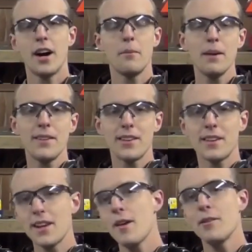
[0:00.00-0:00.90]
Uh,
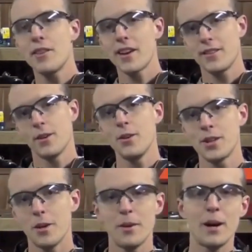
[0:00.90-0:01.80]
basically, everything I told
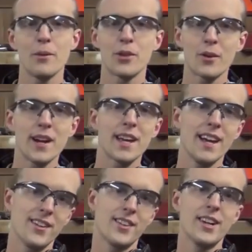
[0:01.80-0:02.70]
you all about with the gray
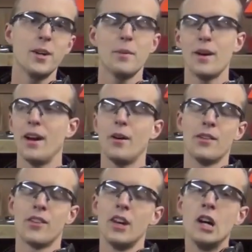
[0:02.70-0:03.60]
cast iron about how
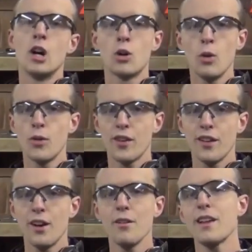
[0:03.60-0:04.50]
it's cooled
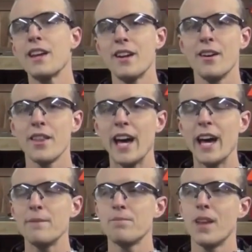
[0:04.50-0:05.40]
slowly and all
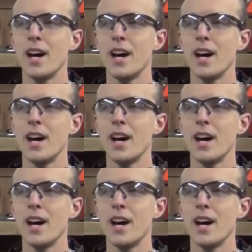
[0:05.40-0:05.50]
that,